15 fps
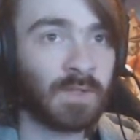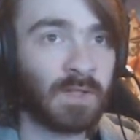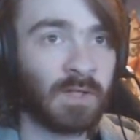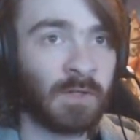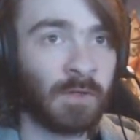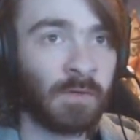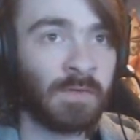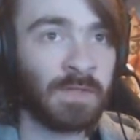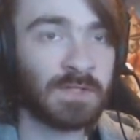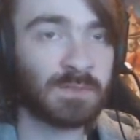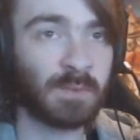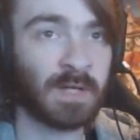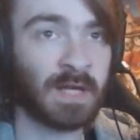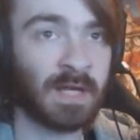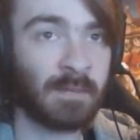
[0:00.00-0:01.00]
Not this
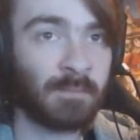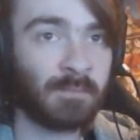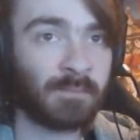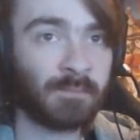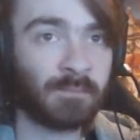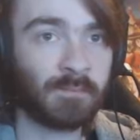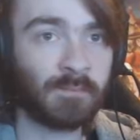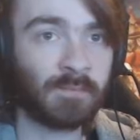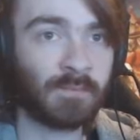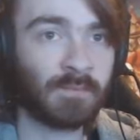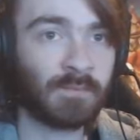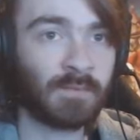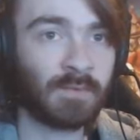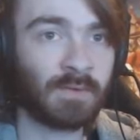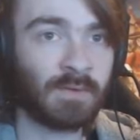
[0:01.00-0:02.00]
way.
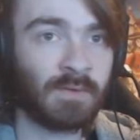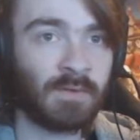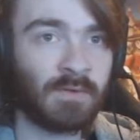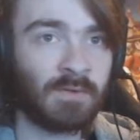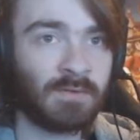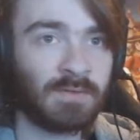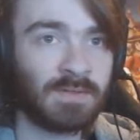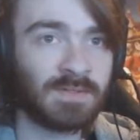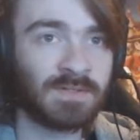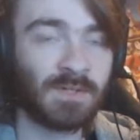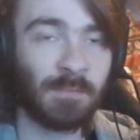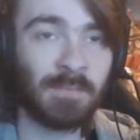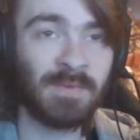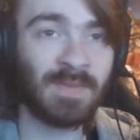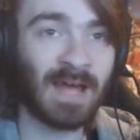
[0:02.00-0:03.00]
It's
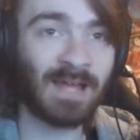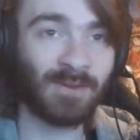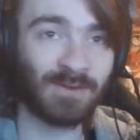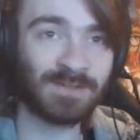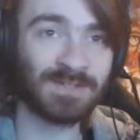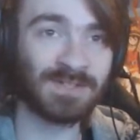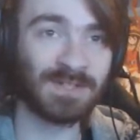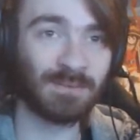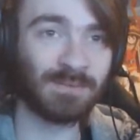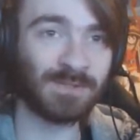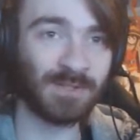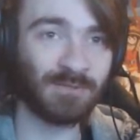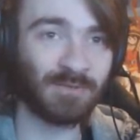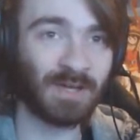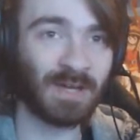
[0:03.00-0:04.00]
not been that long since I was
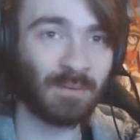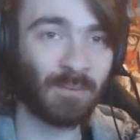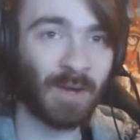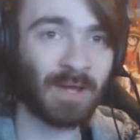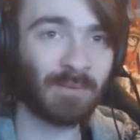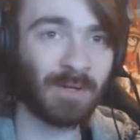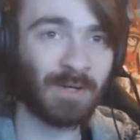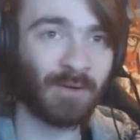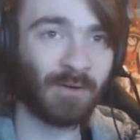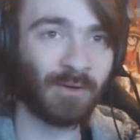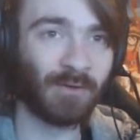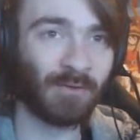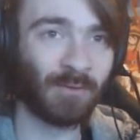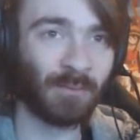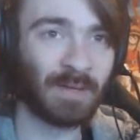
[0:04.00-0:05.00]
over here. Why do I not
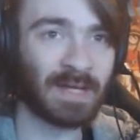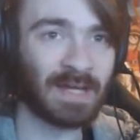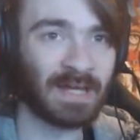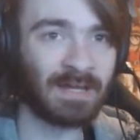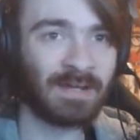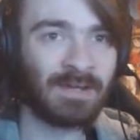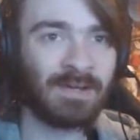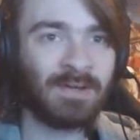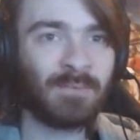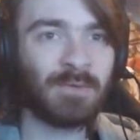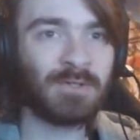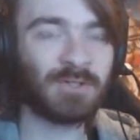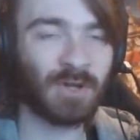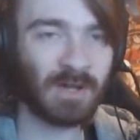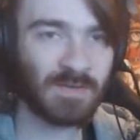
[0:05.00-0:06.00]
know the way? We
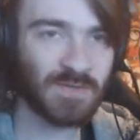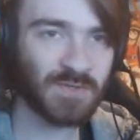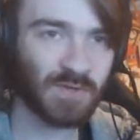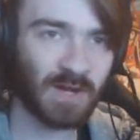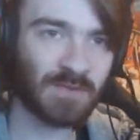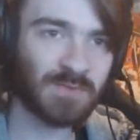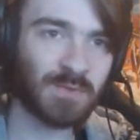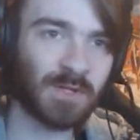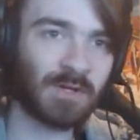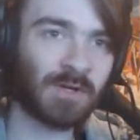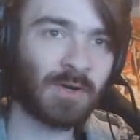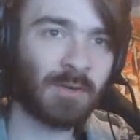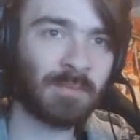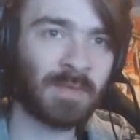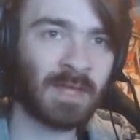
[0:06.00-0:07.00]
don't have strength, so we don't
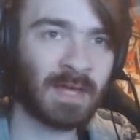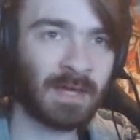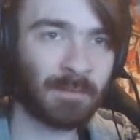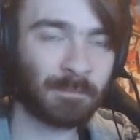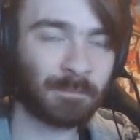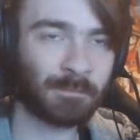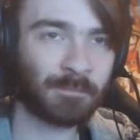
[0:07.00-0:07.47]
go up there.